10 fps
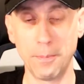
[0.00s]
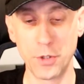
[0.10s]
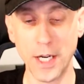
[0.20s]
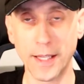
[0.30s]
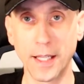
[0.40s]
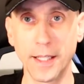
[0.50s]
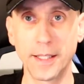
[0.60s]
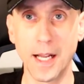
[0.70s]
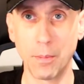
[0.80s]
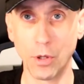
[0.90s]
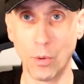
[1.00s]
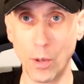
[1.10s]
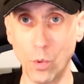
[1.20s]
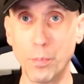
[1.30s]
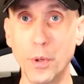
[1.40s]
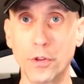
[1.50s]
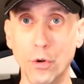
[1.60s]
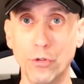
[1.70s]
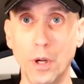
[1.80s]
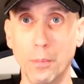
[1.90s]
Check that link down below. I will put
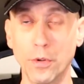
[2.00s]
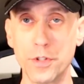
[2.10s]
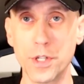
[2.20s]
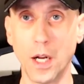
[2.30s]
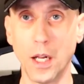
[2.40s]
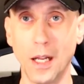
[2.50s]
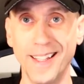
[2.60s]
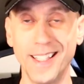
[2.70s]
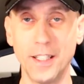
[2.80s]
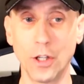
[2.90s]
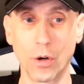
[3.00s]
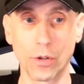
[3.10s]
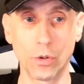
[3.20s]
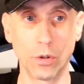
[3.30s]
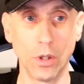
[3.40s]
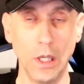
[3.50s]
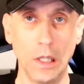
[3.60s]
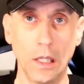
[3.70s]
those numbers in the article.